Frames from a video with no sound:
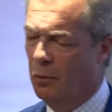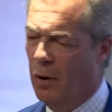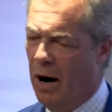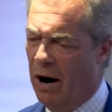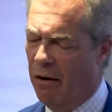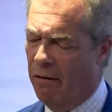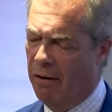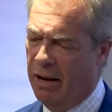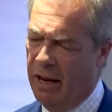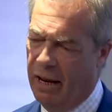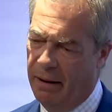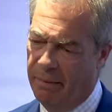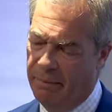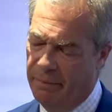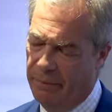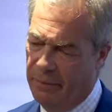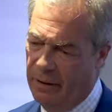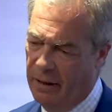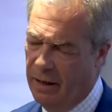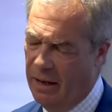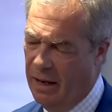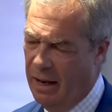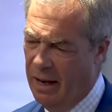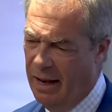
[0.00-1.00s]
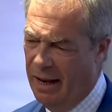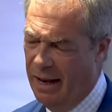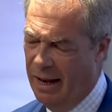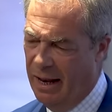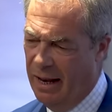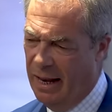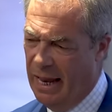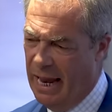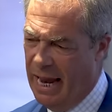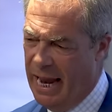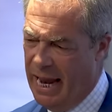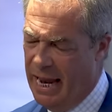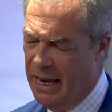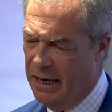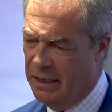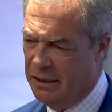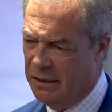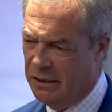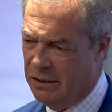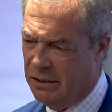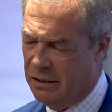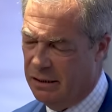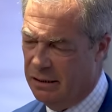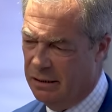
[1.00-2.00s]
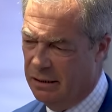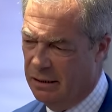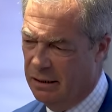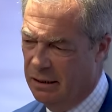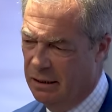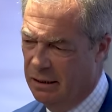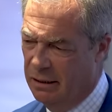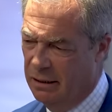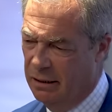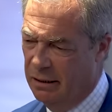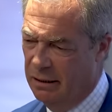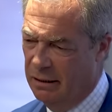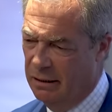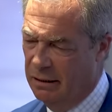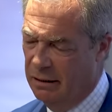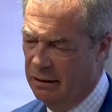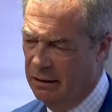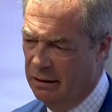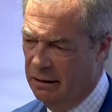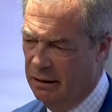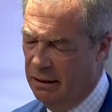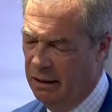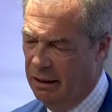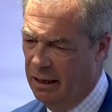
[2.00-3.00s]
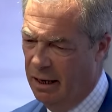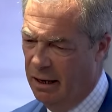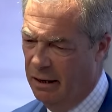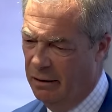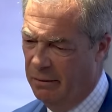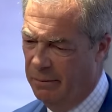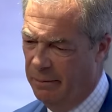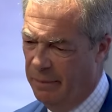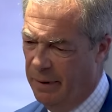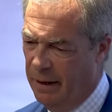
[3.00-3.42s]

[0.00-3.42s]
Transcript: the worry uh, is, you know,